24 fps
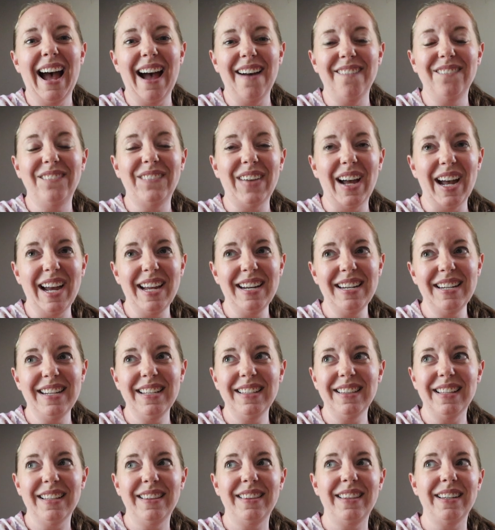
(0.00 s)
I'm
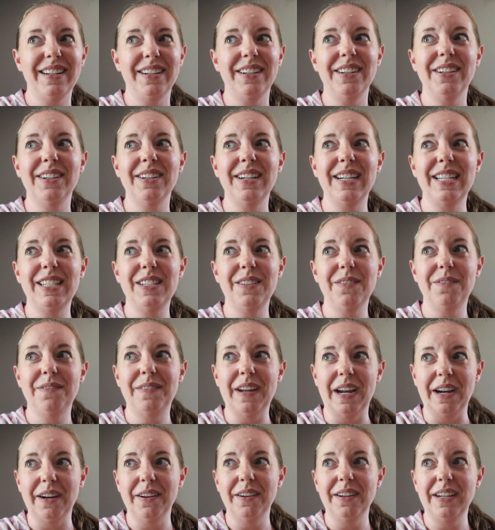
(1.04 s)
finding that there is
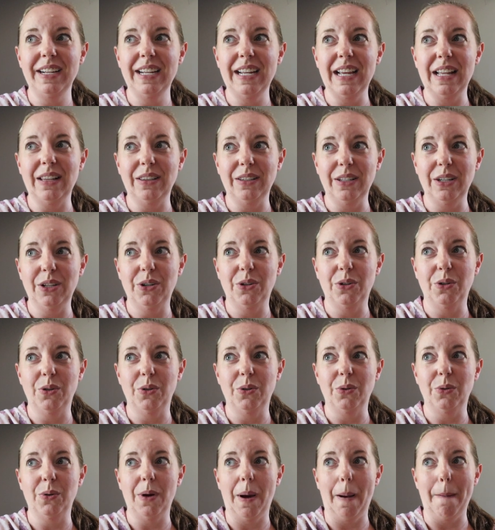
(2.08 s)
very
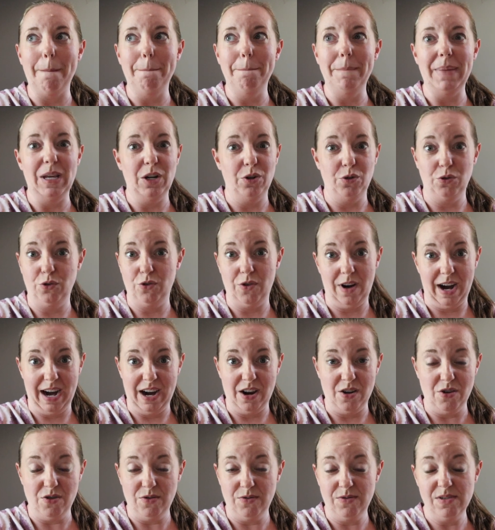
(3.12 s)
little middle
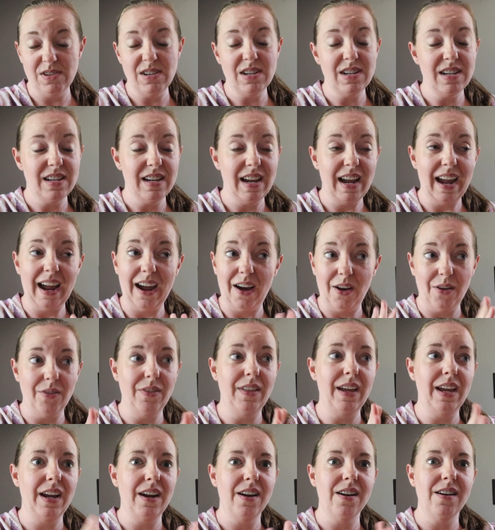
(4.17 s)
ground
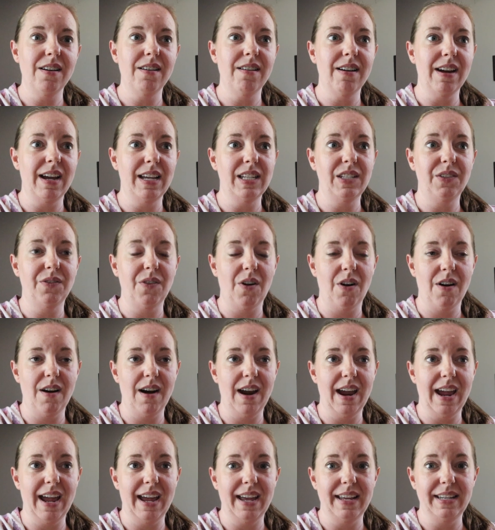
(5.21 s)
out there as far
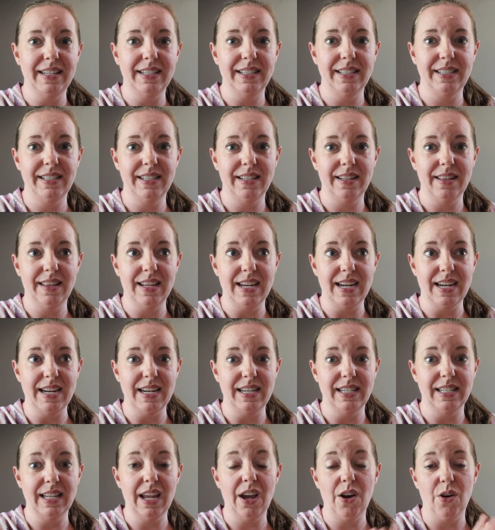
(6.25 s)
as
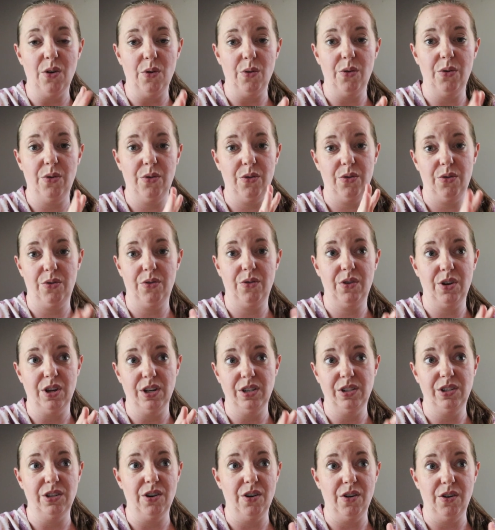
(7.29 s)
these health
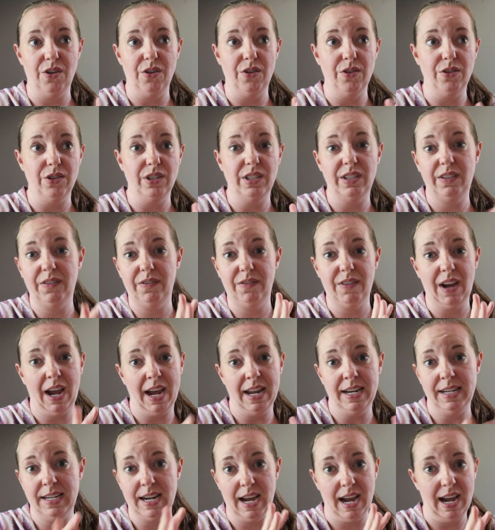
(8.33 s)
concerns,
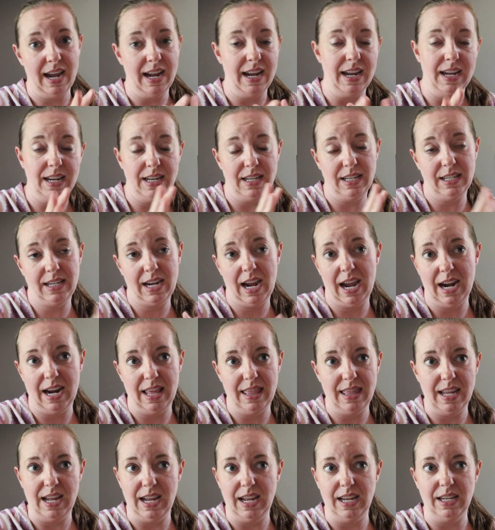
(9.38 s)
fad diet kind
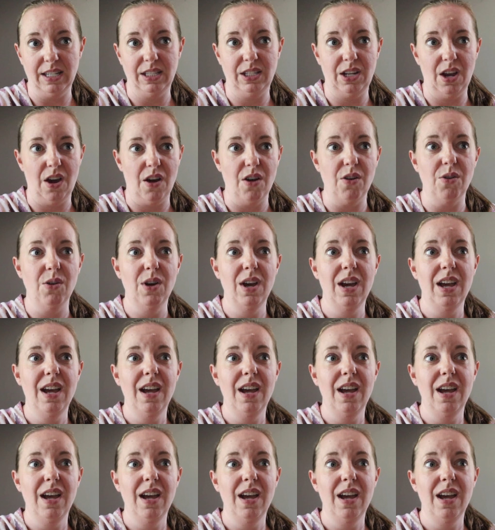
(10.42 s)
of things go.